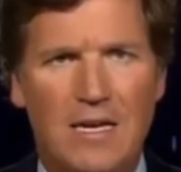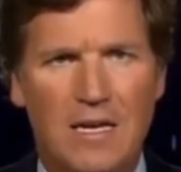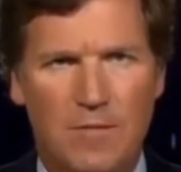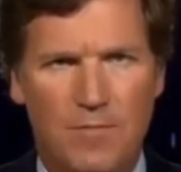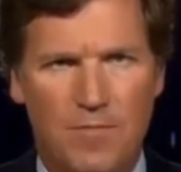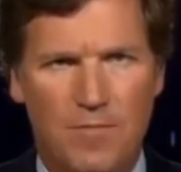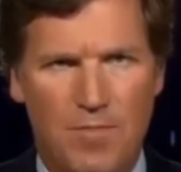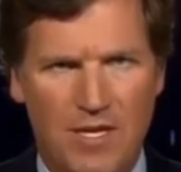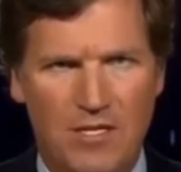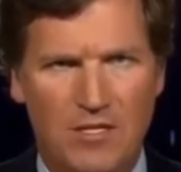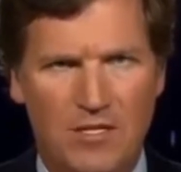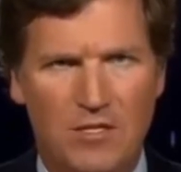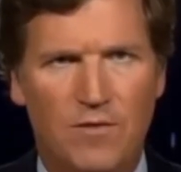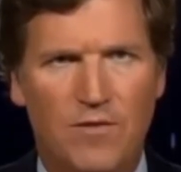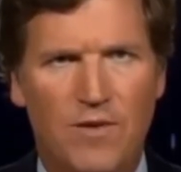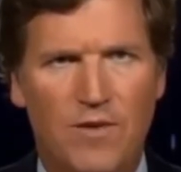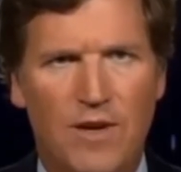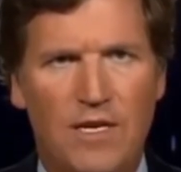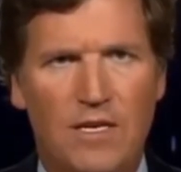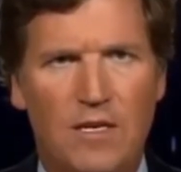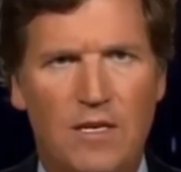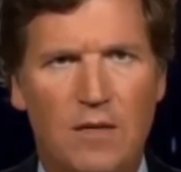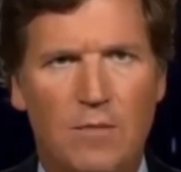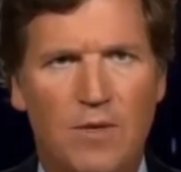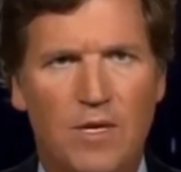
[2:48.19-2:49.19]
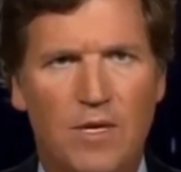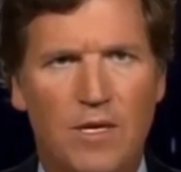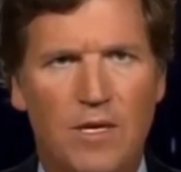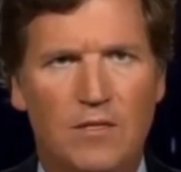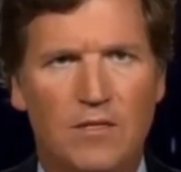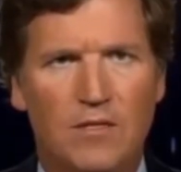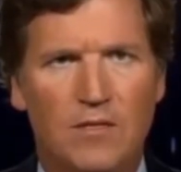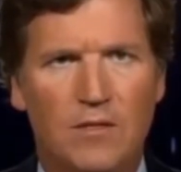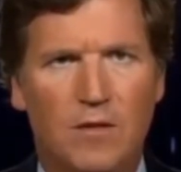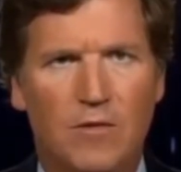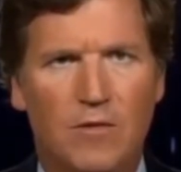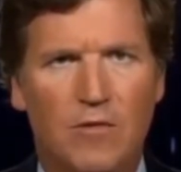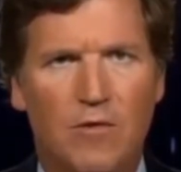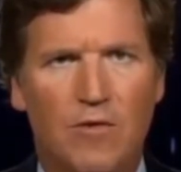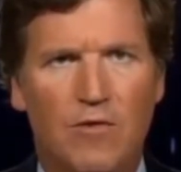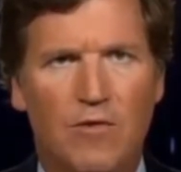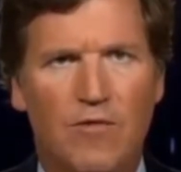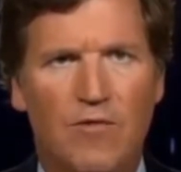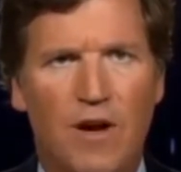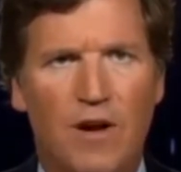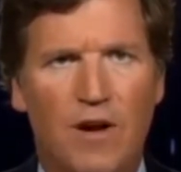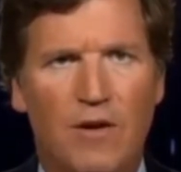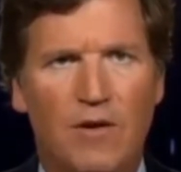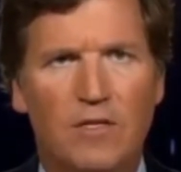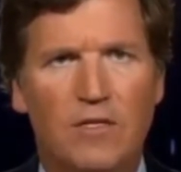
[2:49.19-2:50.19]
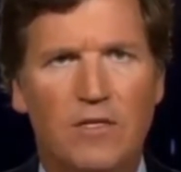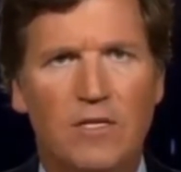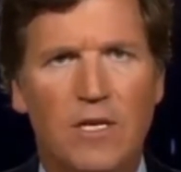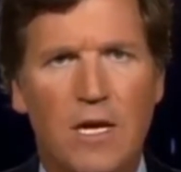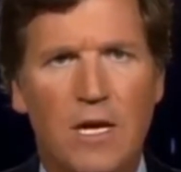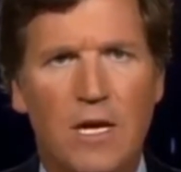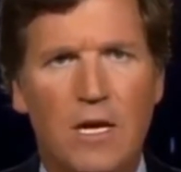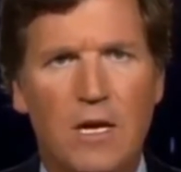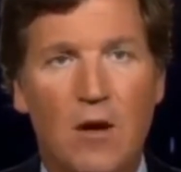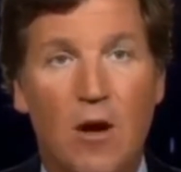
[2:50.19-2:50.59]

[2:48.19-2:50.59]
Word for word: in Pennsylvania because of the coronavirus.